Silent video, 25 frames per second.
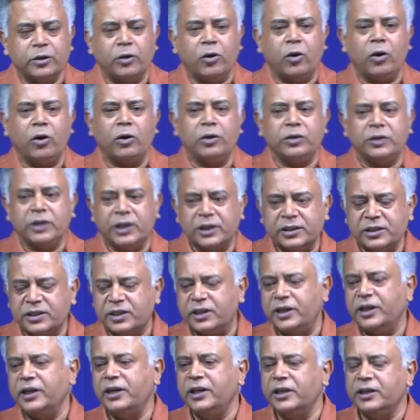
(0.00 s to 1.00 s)
on the
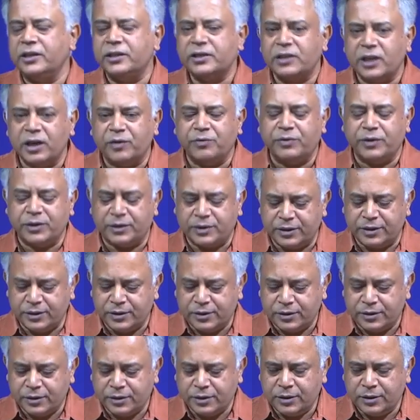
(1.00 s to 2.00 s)
screening
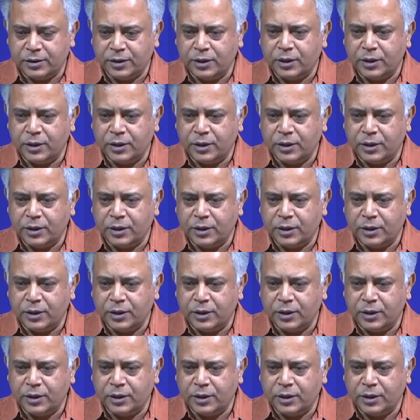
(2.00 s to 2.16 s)
surfaces.